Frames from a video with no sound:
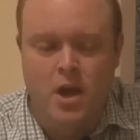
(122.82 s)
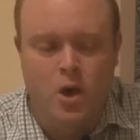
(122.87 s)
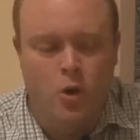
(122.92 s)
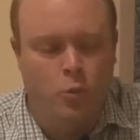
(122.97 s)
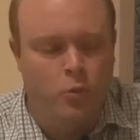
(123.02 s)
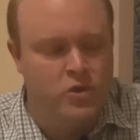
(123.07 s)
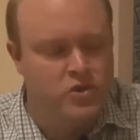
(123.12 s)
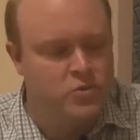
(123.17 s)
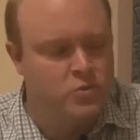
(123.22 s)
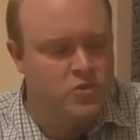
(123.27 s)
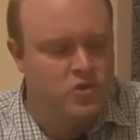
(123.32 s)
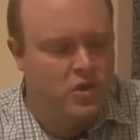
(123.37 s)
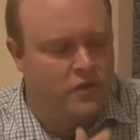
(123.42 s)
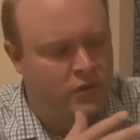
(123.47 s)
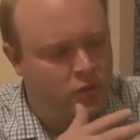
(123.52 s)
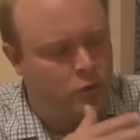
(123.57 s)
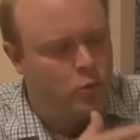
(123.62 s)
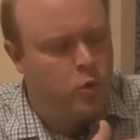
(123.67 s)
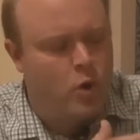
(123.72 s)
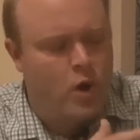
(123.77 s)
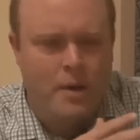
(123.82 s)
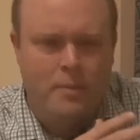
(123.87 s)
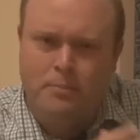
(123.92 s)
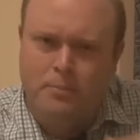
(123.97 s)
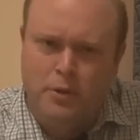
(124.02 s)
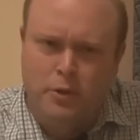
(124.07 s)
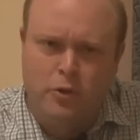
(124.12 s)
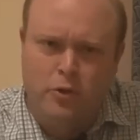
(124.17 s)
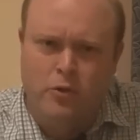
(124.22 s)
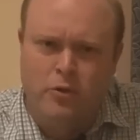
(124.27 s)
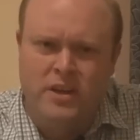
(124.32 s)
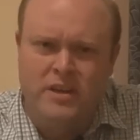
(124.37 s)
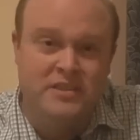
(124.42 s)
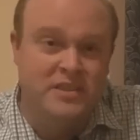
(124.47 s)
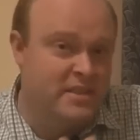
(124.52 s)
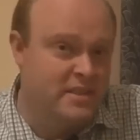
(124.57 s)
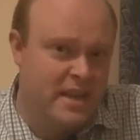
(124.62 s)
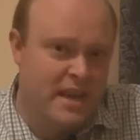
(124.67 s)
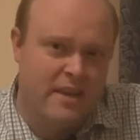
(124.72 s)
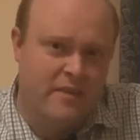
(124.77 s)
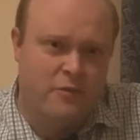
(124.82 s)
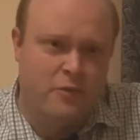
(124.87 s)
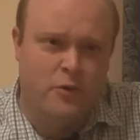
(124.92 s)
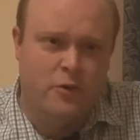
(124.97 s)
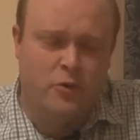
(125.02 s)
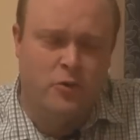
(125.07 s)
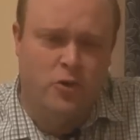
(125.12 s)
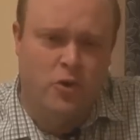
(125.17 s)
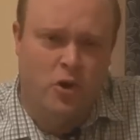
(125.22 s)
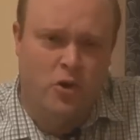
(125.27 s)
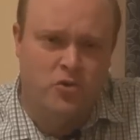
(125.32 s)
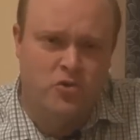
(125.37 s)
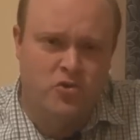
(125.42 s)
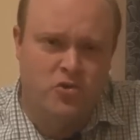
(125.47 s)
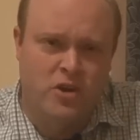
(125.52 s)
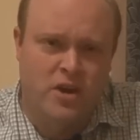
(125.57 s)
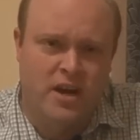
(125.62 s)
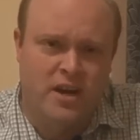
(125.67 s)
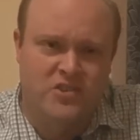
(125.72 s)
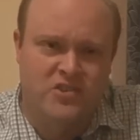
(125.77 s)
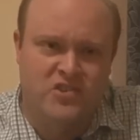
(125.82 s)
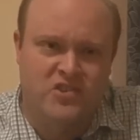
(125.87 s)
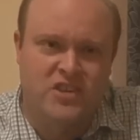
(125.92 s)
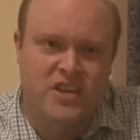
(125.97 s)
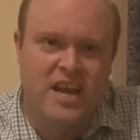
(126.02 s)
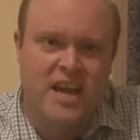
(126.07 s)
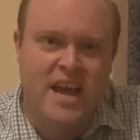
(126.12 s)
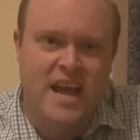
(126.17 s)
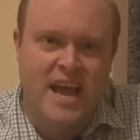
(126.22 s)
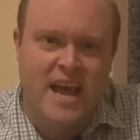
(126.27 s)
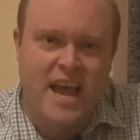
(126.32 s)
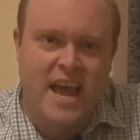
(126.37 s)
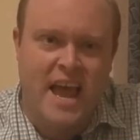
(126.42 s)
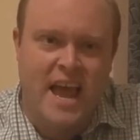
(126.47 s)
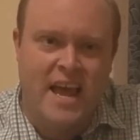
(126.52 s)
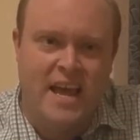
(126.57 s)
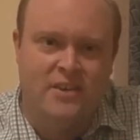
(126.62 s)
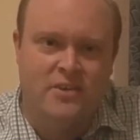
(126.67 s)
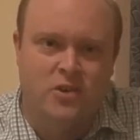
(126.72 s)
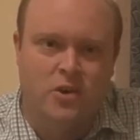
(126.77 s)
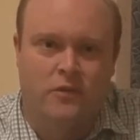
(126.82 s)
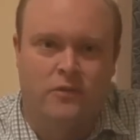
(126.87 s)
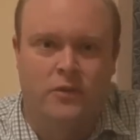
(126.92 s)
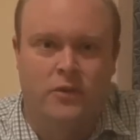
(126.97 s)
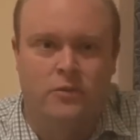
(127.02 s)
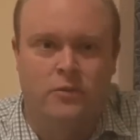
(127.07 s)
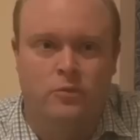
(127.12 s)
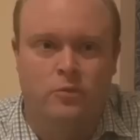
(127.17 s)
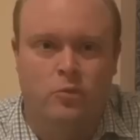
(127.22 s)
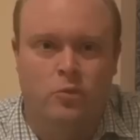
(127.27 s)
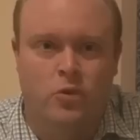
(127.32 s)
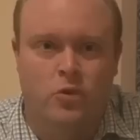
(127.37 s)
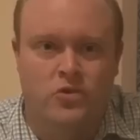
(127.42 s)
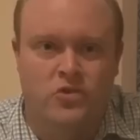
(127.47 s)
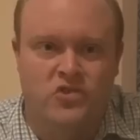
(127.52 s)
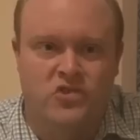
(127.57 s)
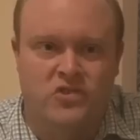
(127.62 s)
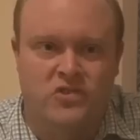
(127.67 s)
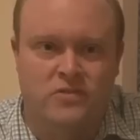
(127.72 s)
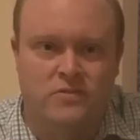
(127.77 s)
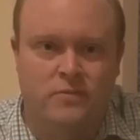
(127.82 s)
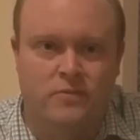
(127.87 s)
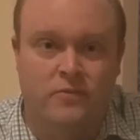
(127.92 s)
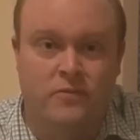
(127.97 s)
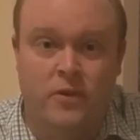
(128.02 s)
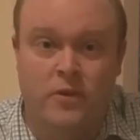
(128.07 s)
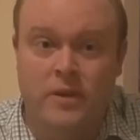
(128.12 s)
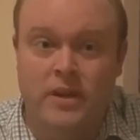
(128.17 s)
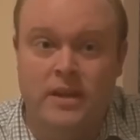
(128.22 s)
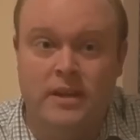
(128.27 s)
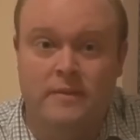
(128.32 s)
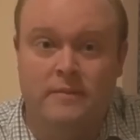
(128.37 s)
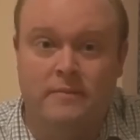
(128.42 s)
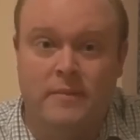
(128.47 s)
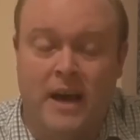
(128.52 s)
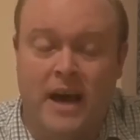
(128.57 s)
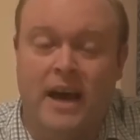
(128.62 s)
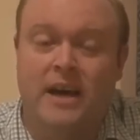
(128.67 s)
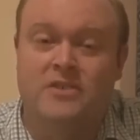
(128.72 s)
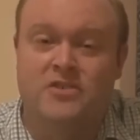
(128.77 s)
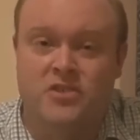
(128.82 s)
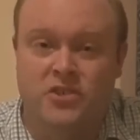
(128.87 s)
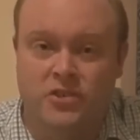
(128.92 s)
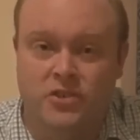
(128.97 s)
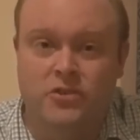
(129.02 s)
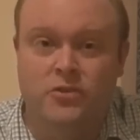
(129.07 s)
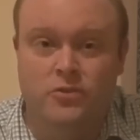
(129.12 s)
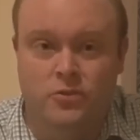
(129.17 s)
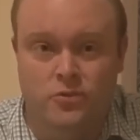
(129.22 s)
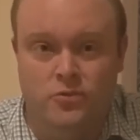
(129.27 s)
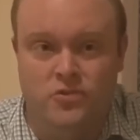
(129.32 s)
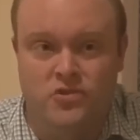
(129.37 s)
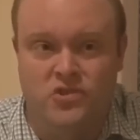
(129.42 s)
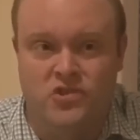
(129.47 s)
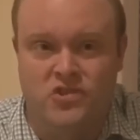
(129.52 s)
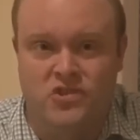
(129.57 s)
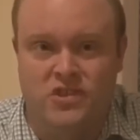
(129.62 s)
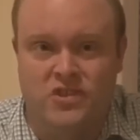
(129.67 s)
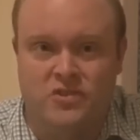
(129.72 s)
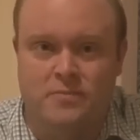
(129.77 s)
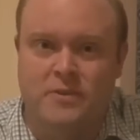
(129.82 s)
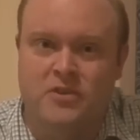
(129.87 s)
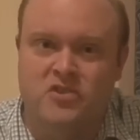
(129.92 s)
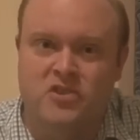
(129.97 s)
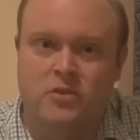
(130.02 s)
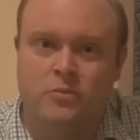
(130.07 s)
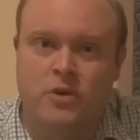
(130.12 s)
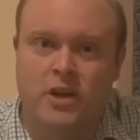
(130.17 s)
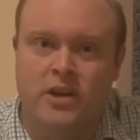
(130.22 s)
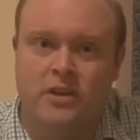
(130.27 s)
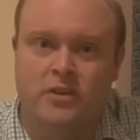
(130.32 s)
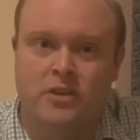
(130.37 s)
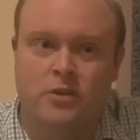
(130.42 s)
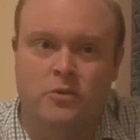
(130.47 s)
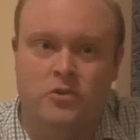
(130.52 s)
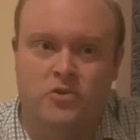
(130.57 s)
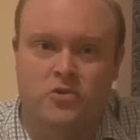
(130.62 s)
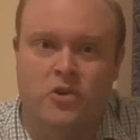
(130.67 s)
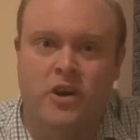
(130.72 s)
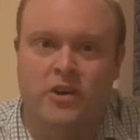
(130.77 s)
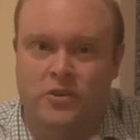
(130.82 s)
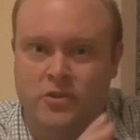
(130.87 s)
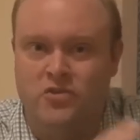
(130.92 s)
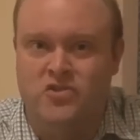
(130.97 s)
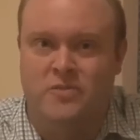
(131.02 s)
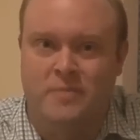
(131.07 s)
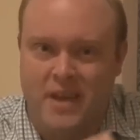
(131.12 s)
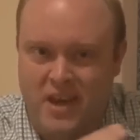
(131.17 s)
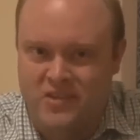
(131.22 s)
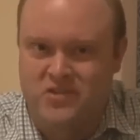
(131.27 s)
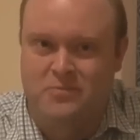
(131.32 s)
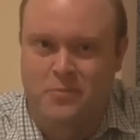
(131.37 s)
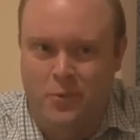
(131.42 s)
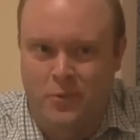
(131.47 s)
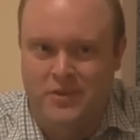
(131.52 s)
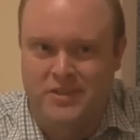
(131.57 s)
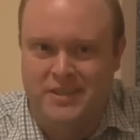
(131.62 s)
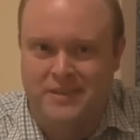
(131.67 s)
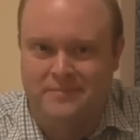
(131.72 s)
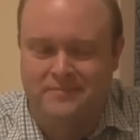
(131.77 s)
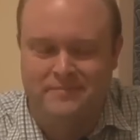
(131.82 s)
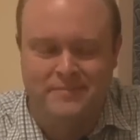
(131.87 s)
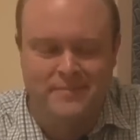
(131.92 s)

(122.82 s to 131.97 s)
which was often quite blurry, didn't have very good contrast, and often was very hard to use, especially when you were trying to use a mouse pointer.